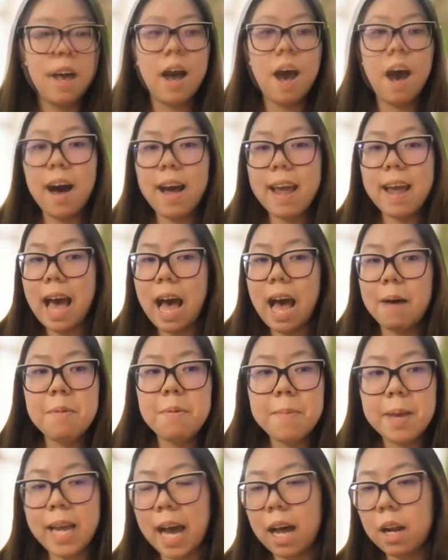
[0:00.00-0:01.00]
I am a
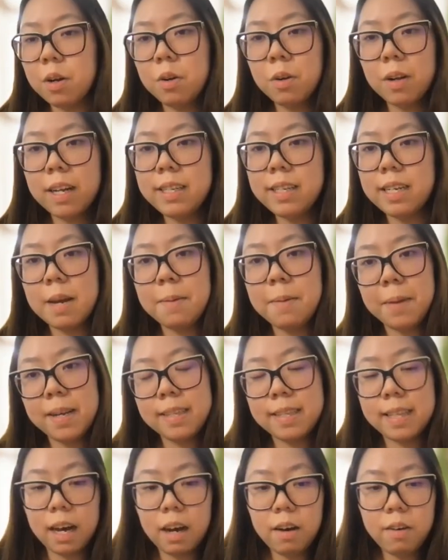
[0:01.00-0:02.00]
mechanical engineer
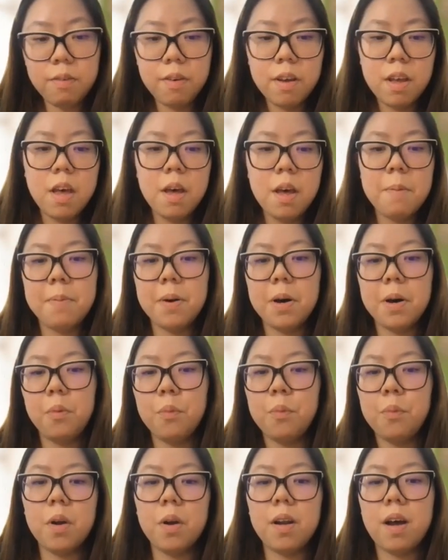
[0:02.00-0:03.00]
myself, but
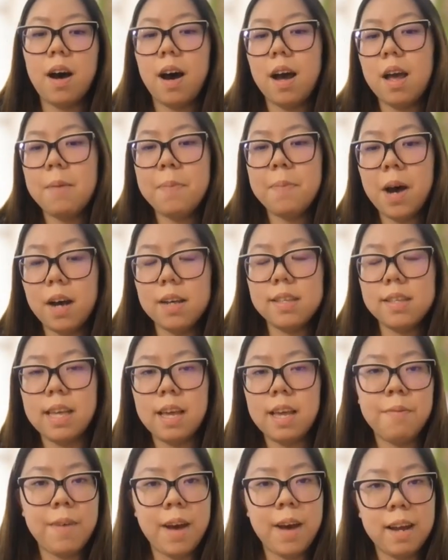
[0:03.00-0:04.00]
what I
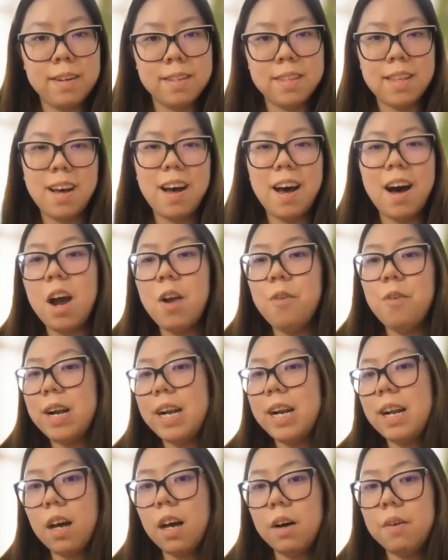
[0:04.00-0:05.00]
personally have found is that I
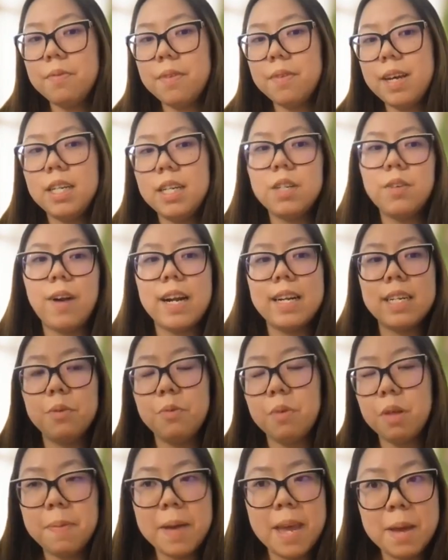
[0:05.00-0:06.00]
really love
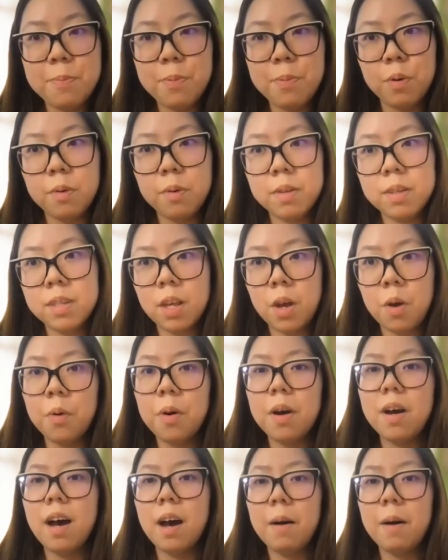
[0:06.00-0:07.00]
interacting with people.
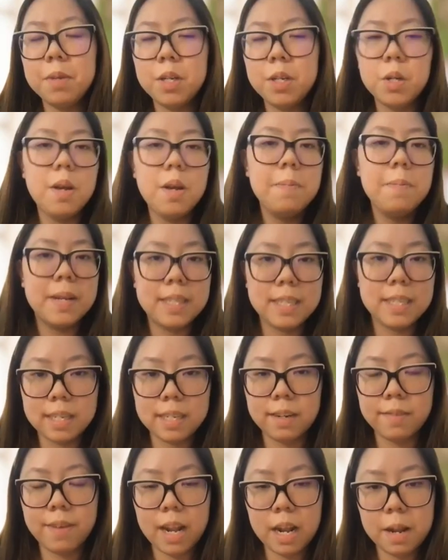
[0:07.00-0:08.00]
So doing business
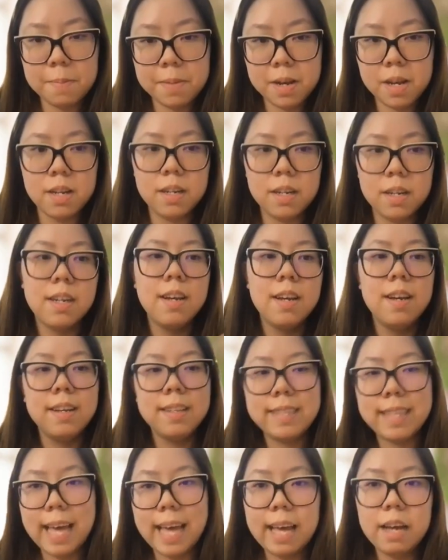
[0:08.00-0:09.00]
development,
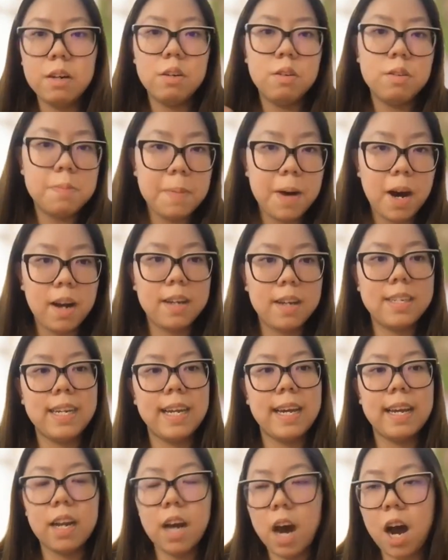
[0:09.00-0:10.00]
sales,
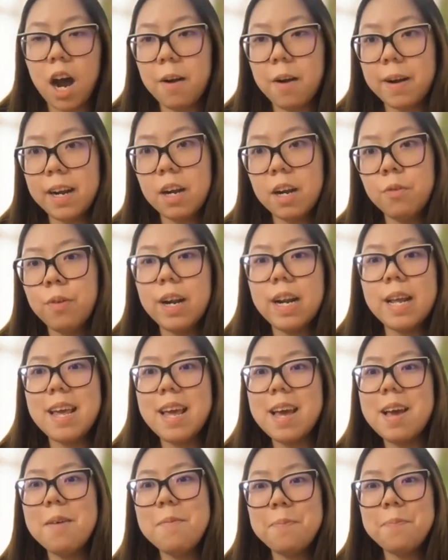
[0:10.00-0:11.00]
marketing, and hiring are
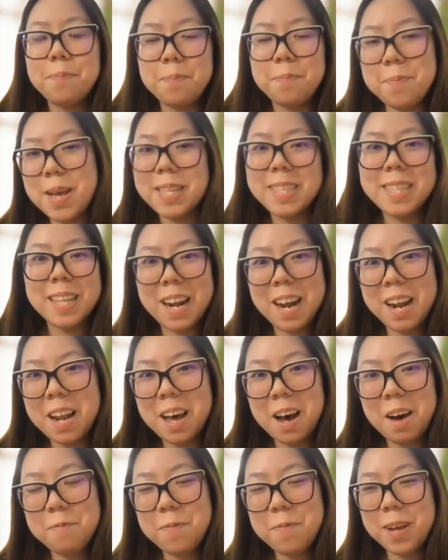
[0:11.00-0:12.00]
really bits that I
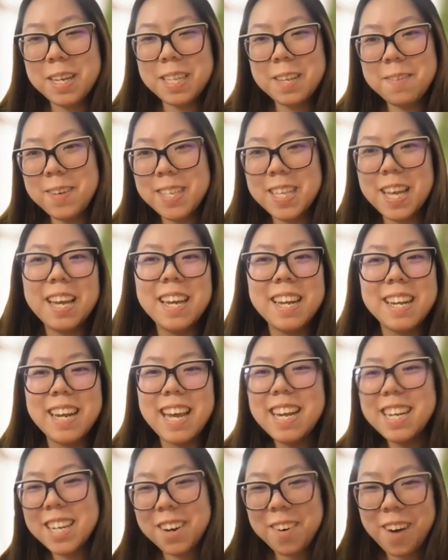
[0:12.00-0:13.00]
love because it means I can
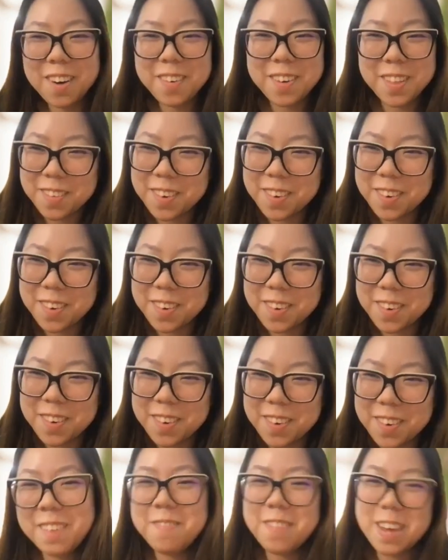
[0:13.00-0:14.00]
interact with more
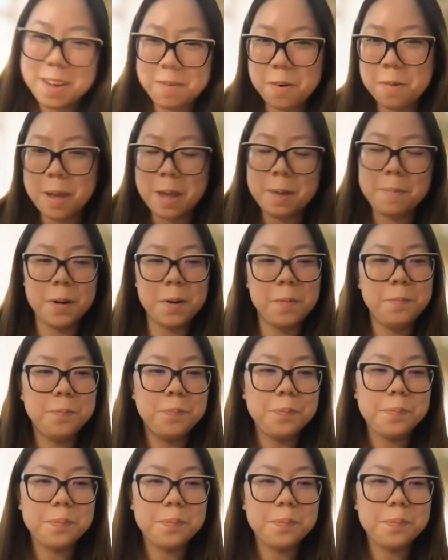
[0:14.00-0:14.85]
people and meet more people.